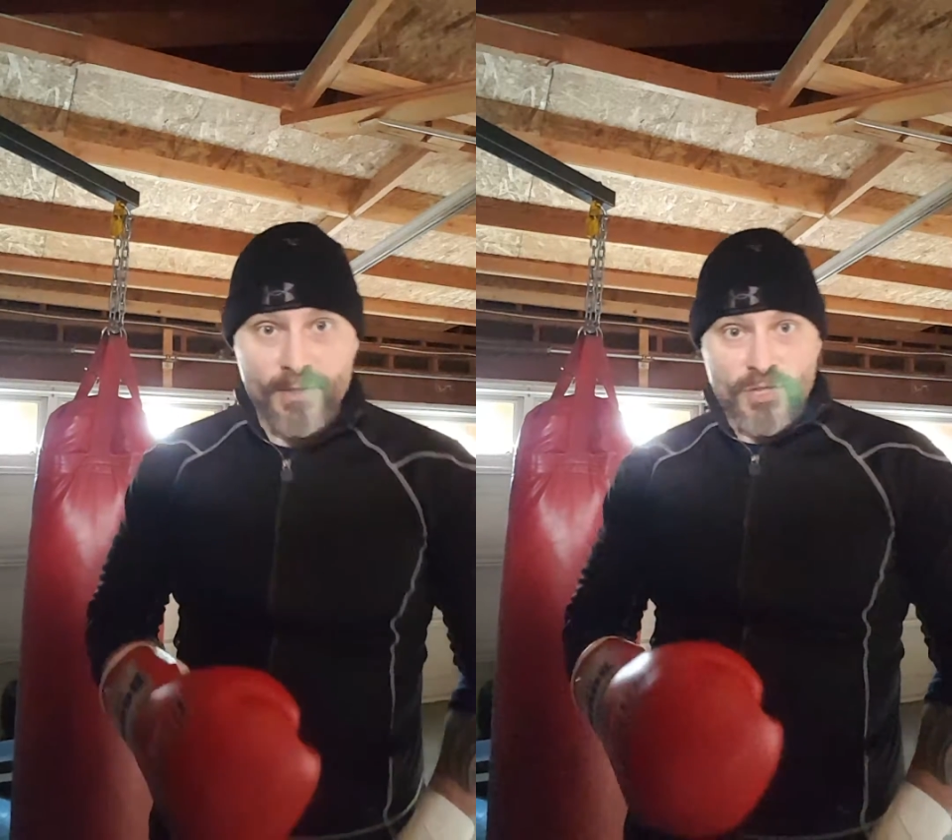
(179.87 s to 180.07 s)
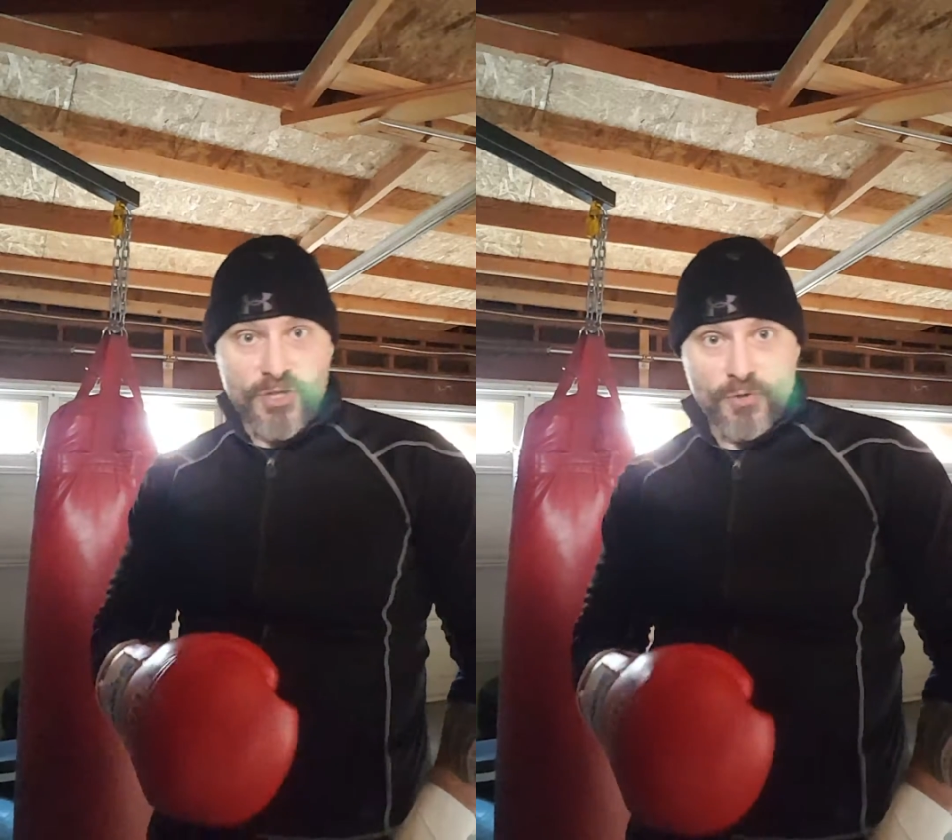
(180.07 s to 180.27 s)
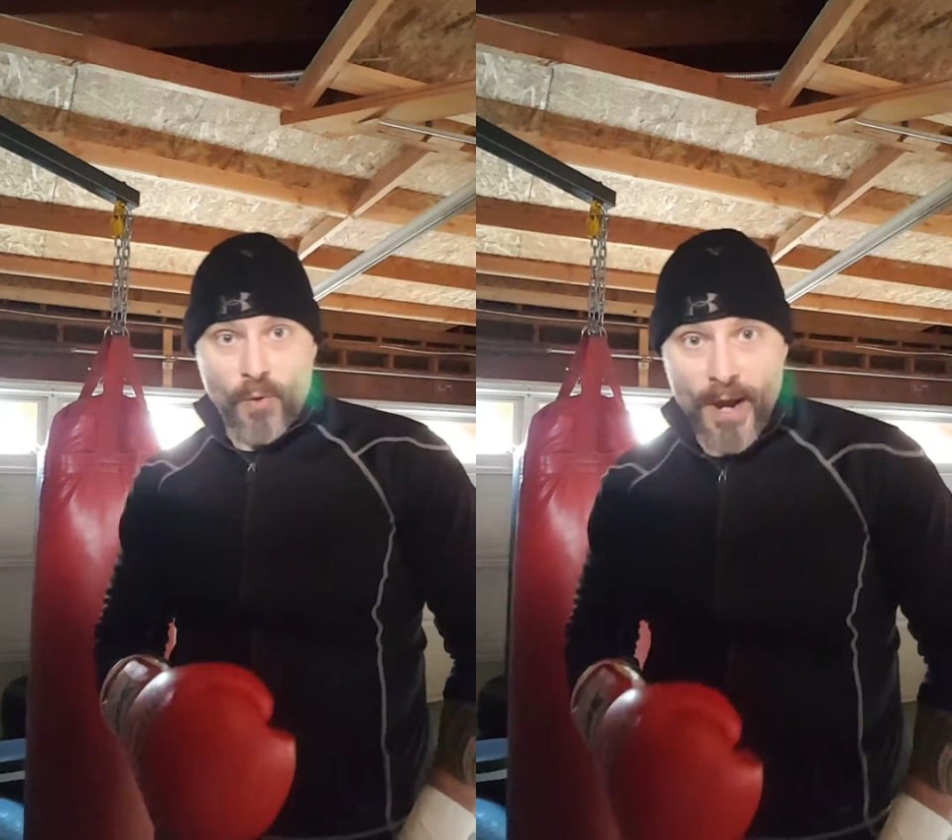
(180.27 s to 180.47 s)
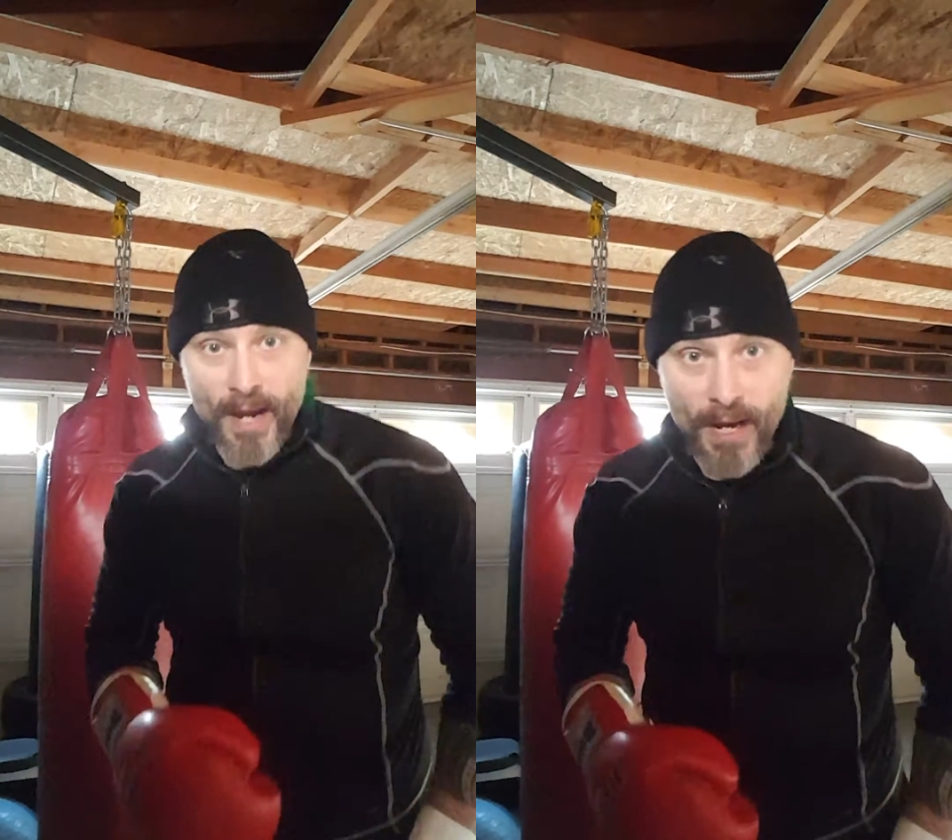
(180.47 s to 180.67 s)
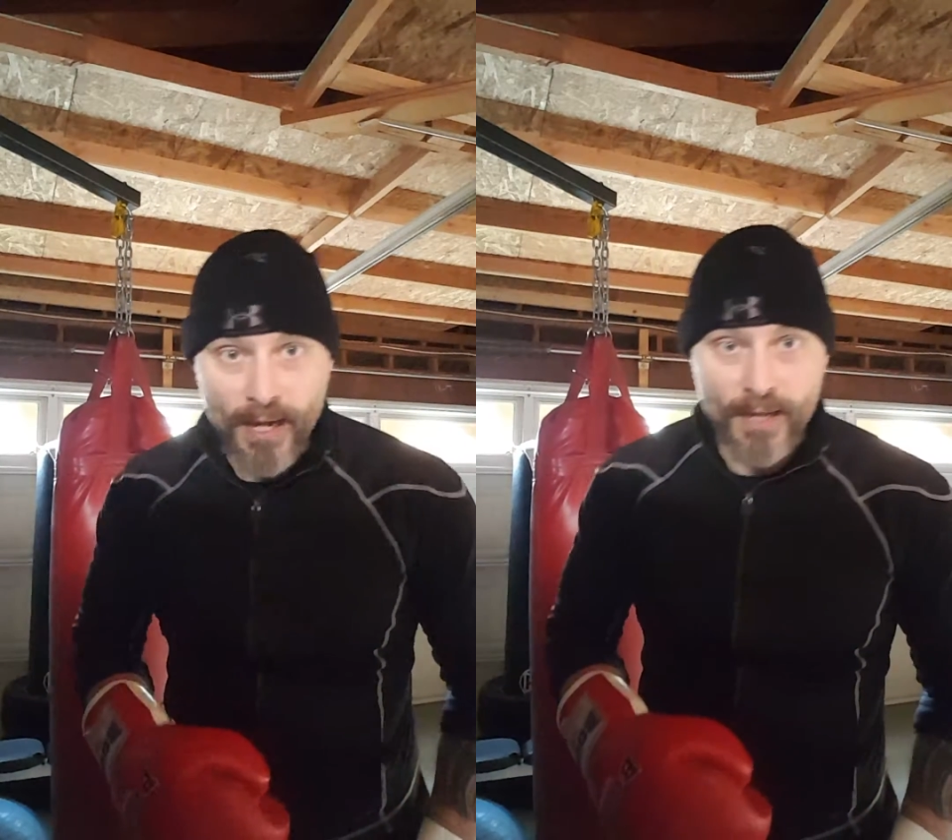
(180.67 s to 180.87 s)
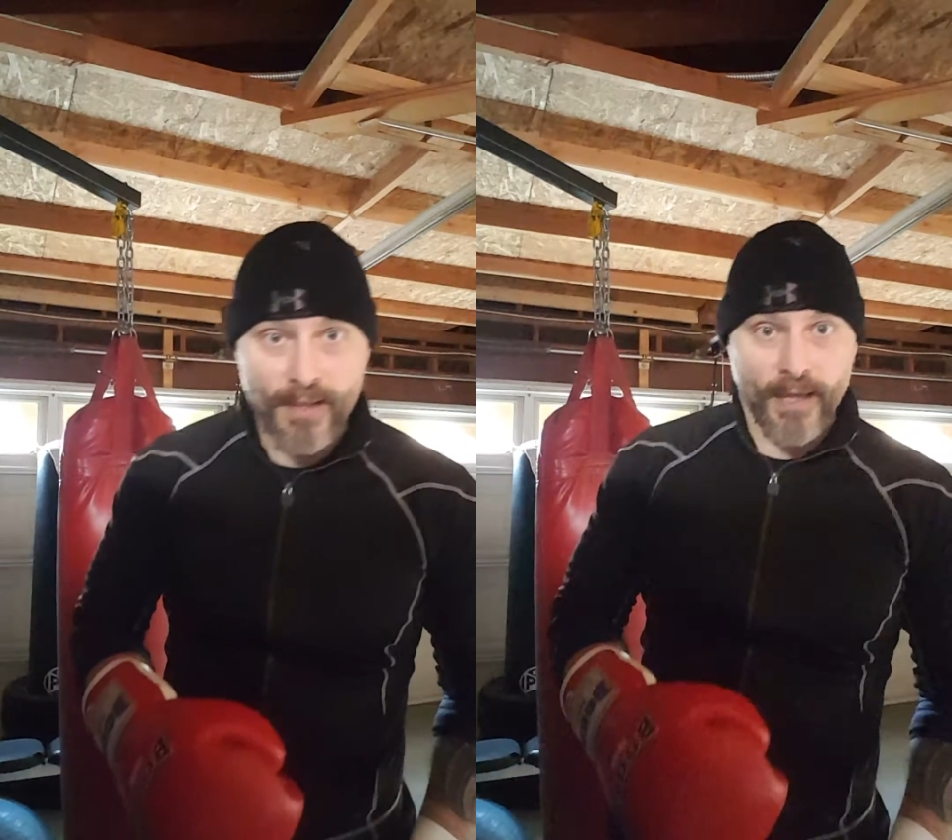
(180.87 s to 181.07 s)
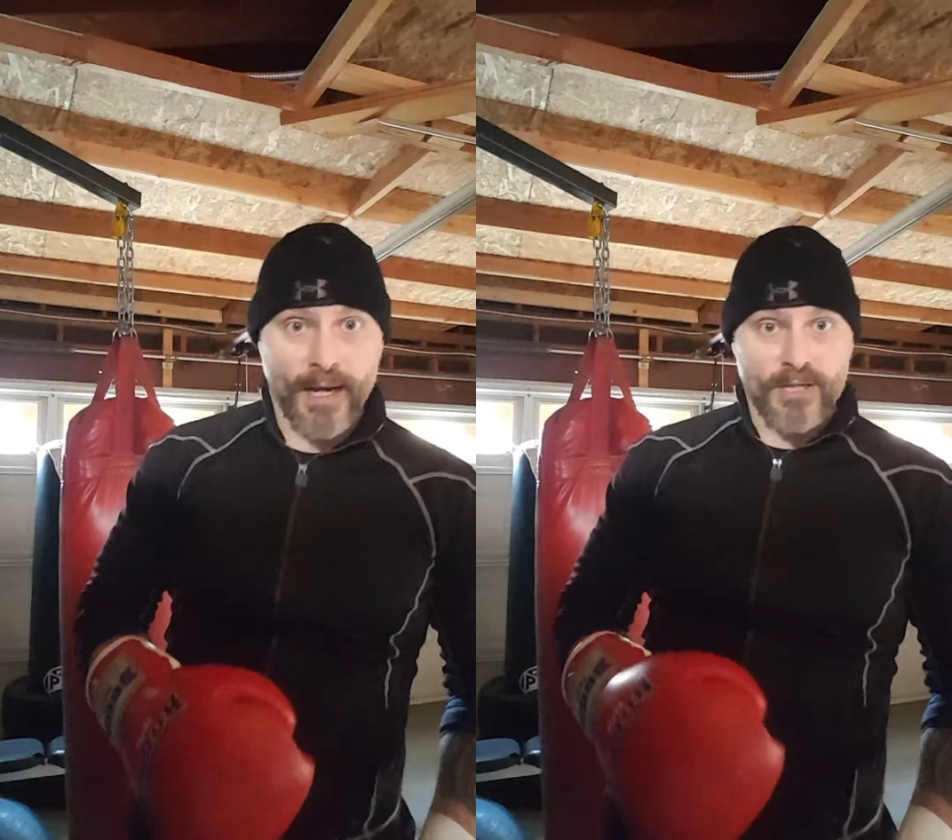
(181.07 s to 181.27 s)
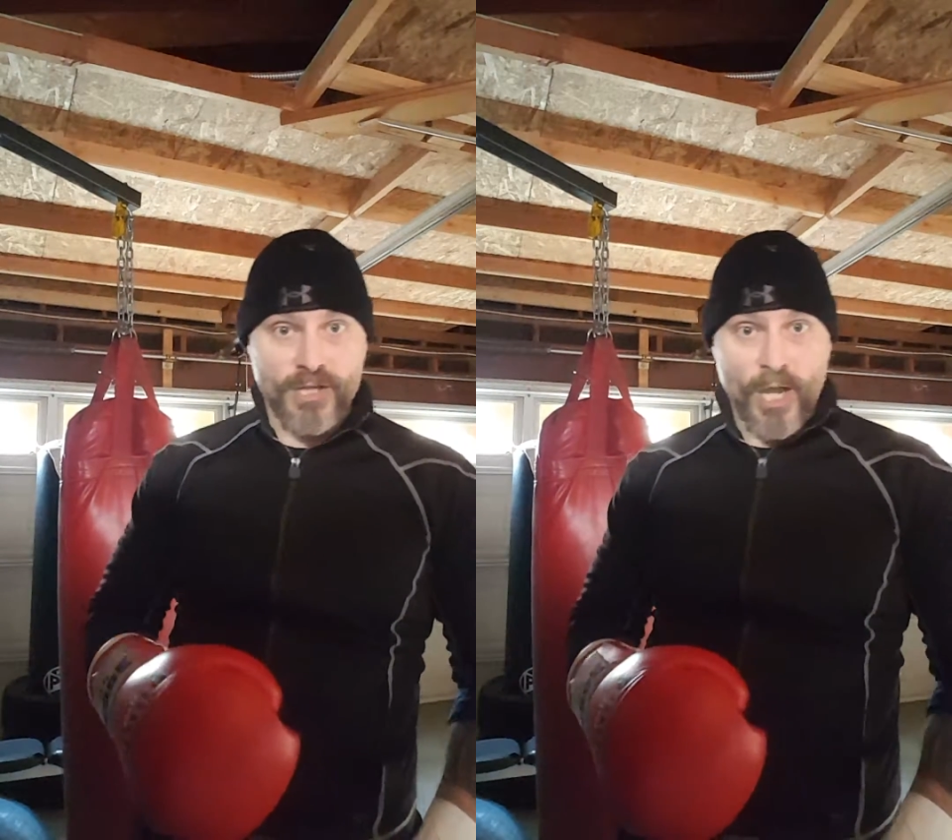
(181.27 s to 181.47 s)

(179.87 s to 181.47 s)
the sway that can actually